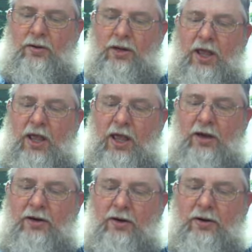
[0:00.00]
they
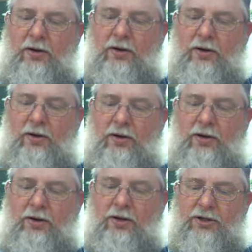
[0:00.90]
had
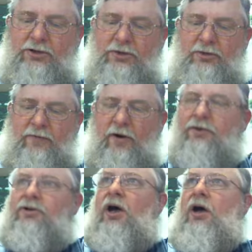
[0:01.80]
this
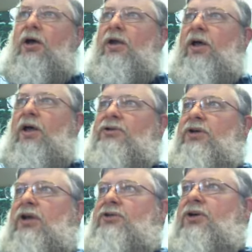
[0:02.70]
false god
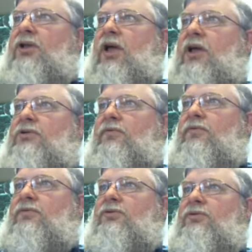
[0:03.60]
outside the city gates
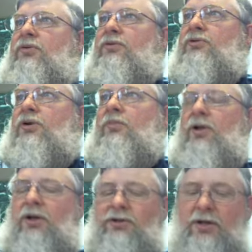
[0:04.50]
of Jerusalem,
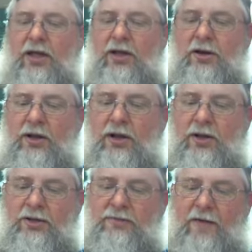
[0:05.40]
in this land,
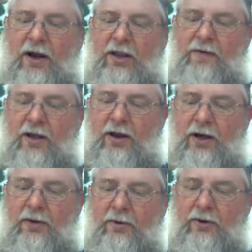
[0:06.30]
this valley of
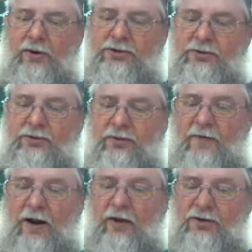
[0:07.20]
Hinnom, or this
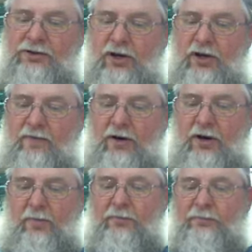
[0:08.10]
valley of the son of Hinnom.